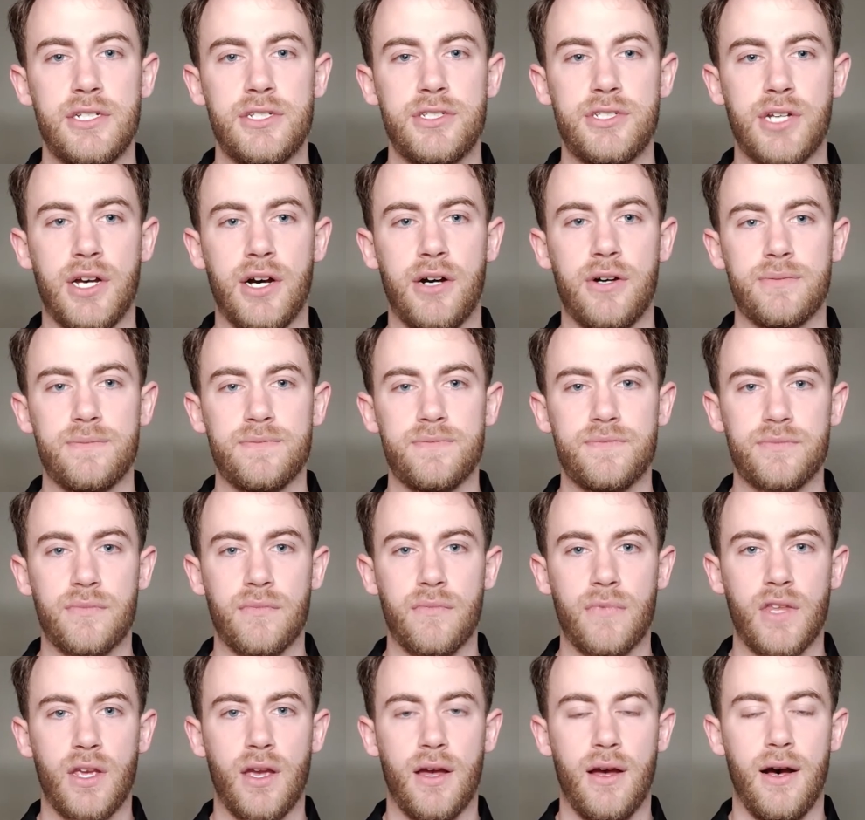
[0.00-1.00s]
So
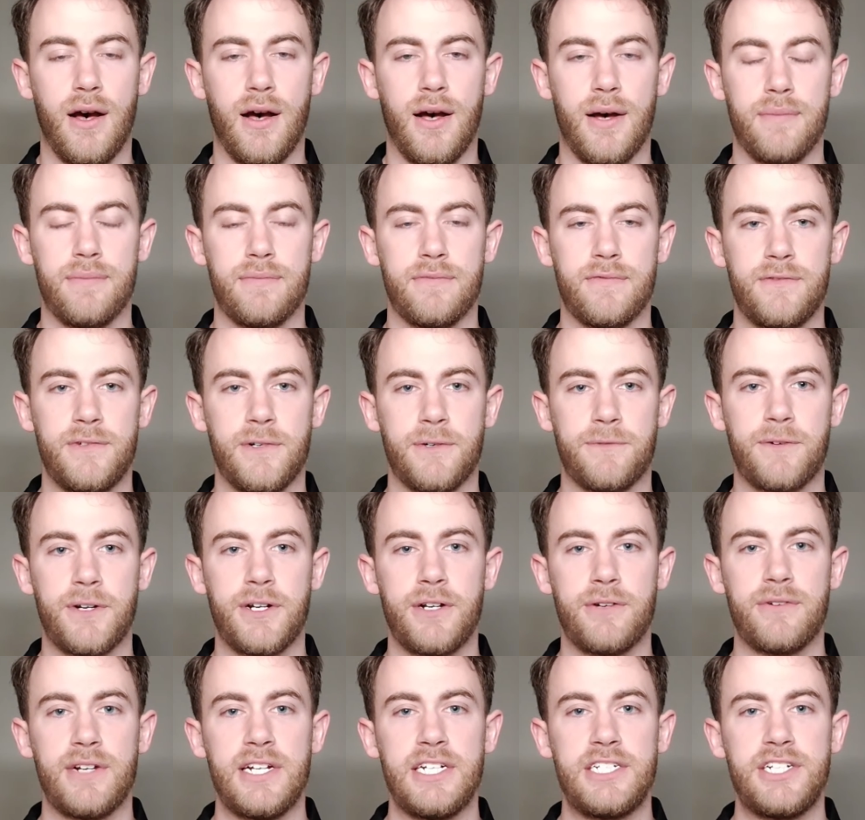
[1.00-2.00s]
um, feel
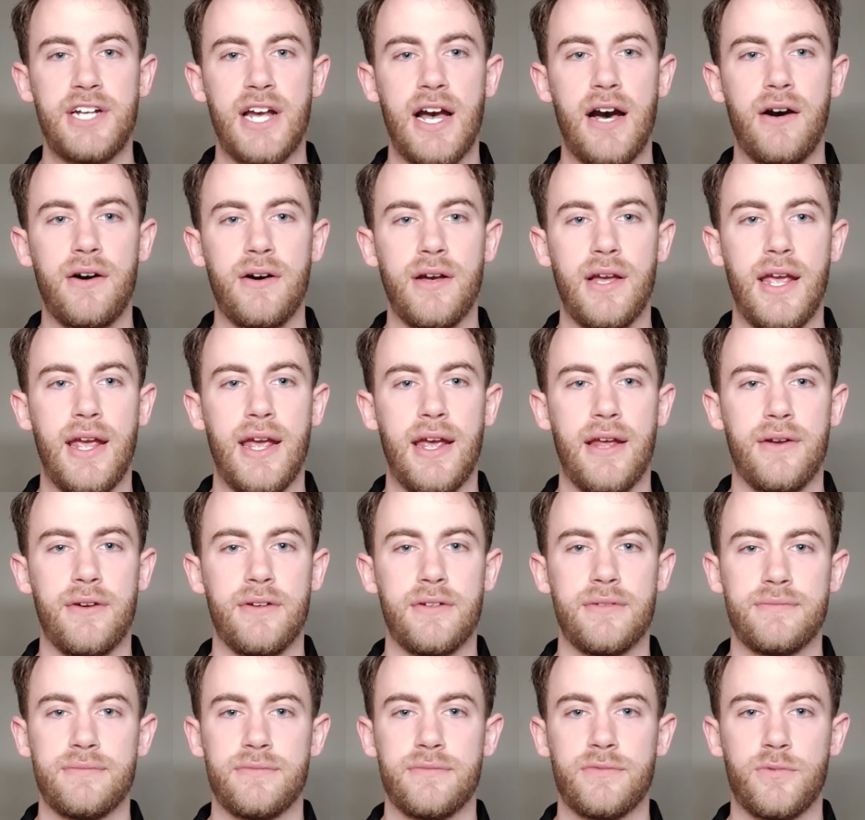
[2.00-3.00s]
free to reach out,
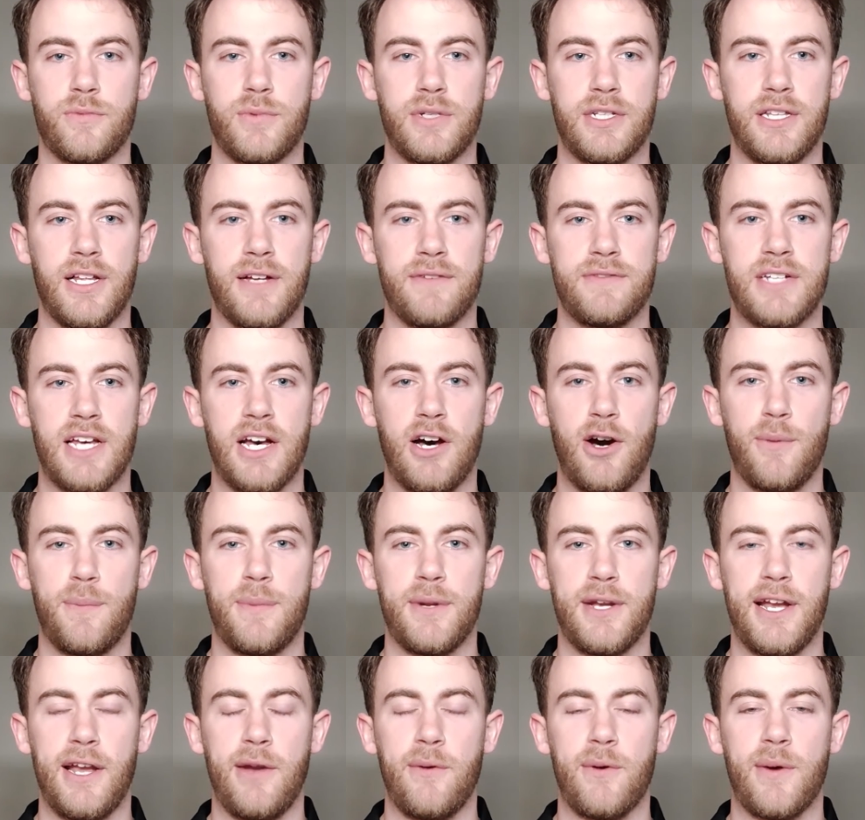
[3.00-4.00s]
and we'd love to
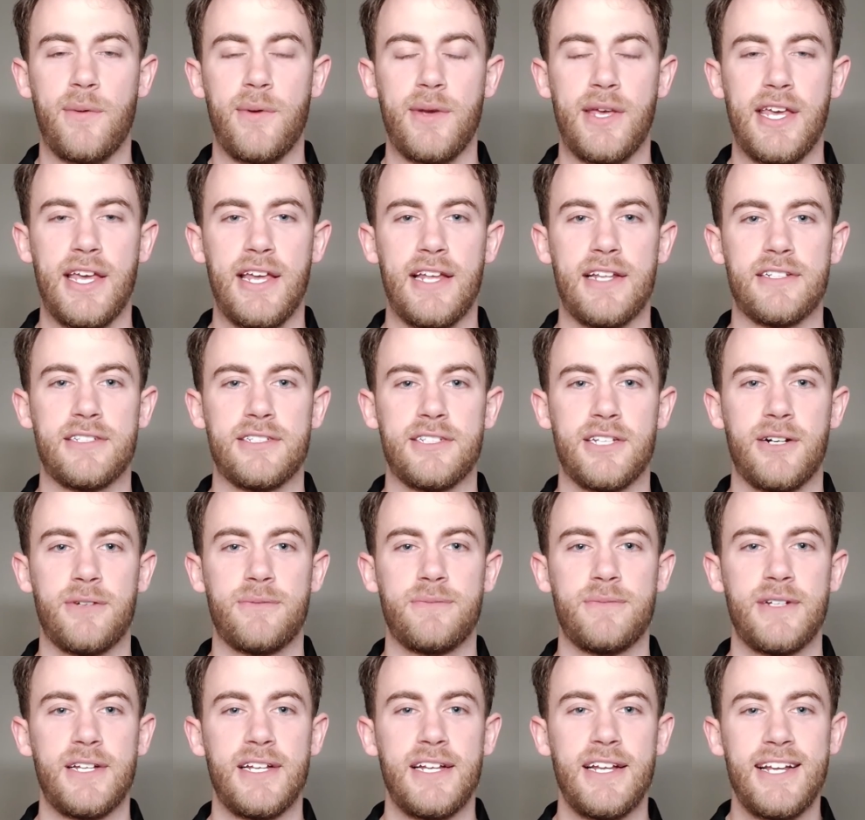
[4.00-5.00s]
help in any way we can.
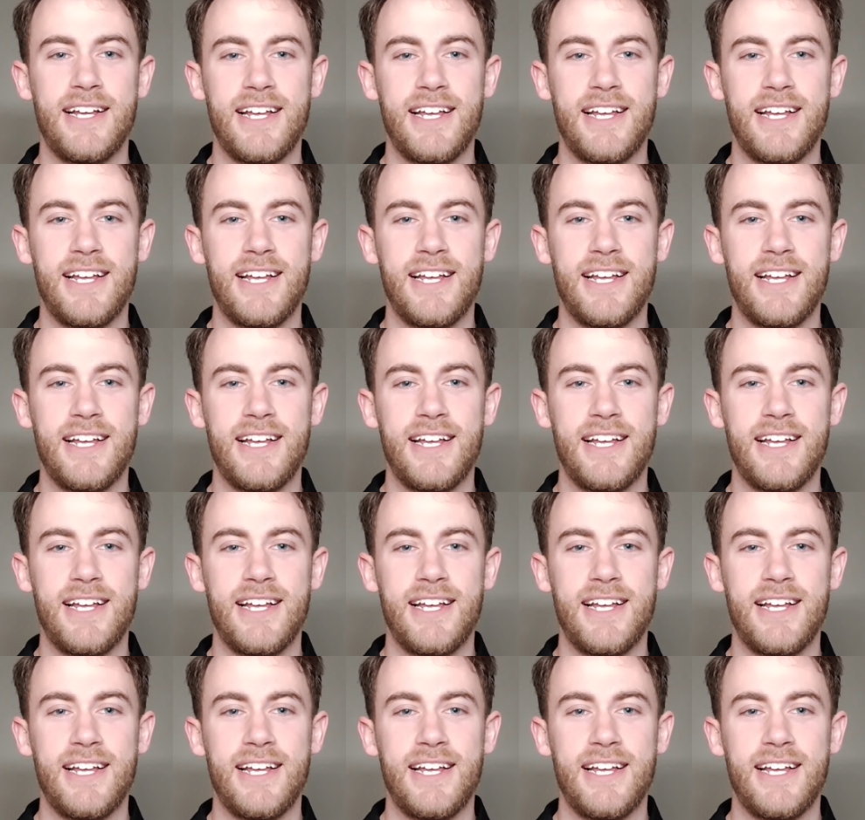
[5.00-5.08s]
So